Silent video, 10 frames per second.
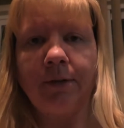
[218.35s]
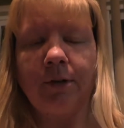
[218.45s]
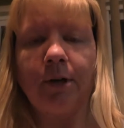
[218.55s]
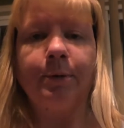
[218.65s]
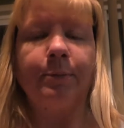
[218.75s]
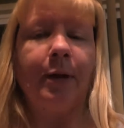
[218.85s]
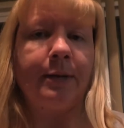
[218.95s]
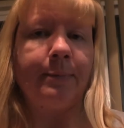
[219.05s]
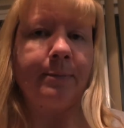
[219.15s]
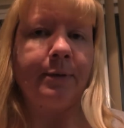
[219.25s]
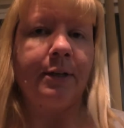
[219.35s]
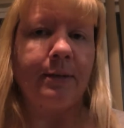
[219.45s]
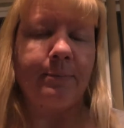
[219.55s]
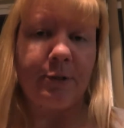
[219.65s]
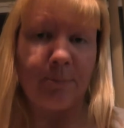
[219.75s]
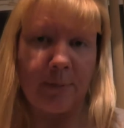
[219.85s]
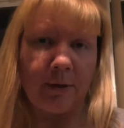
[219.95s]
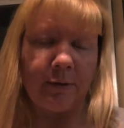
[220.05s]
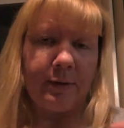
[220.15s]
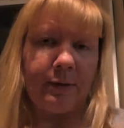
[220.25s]
Their upper body might get much
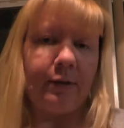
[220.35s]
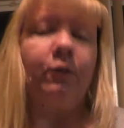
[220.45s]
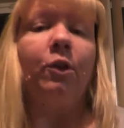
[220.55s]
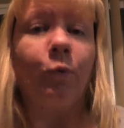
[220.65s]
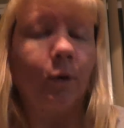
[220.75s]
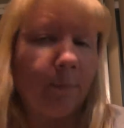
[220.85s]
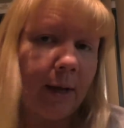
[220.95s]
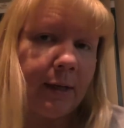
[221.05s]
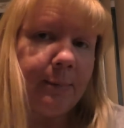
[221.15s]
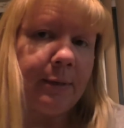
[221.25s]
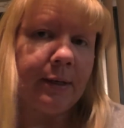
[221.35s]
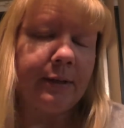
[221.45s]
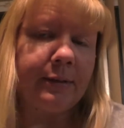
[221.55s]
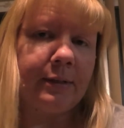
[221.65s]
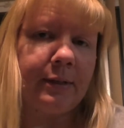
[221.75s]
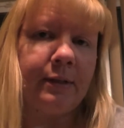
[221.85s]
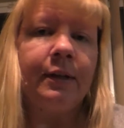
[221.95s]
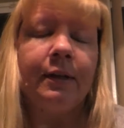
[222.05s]
bigger than their lower body because the